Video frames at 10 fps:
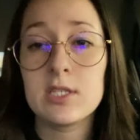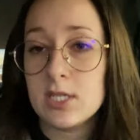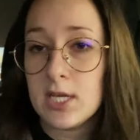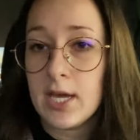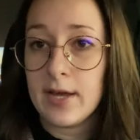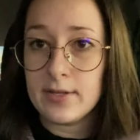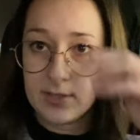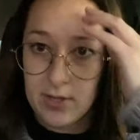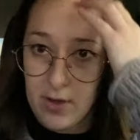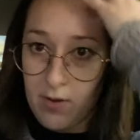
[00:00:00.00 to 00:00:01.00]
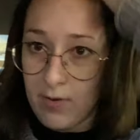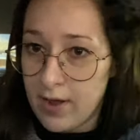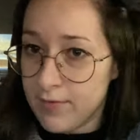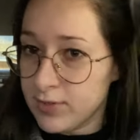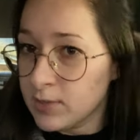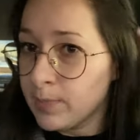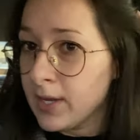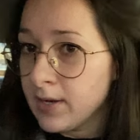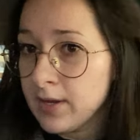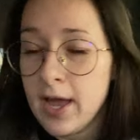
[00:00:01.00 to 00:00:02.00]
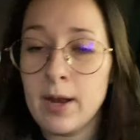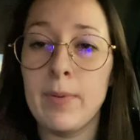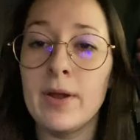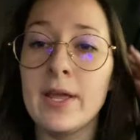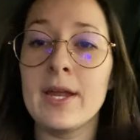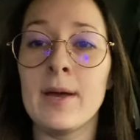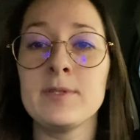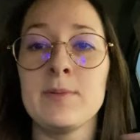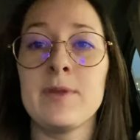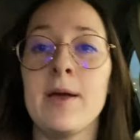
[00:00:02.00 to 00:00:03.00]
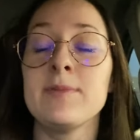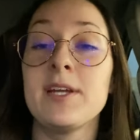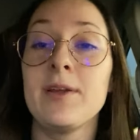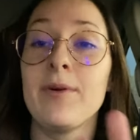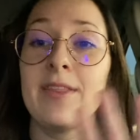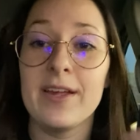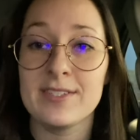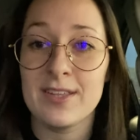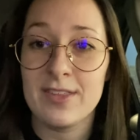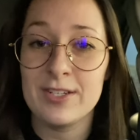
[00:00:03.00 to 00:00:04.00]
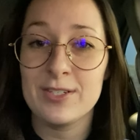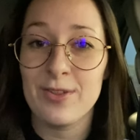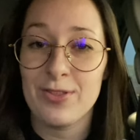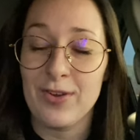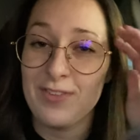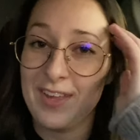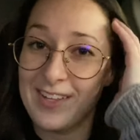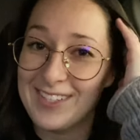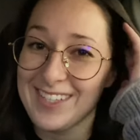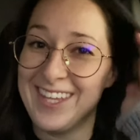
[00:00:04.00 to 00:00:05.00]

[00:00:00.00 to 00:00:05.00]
Yeah, so I've just been kind of putting it up sometimes. Anyway, that has nothing to do with thrifting. I just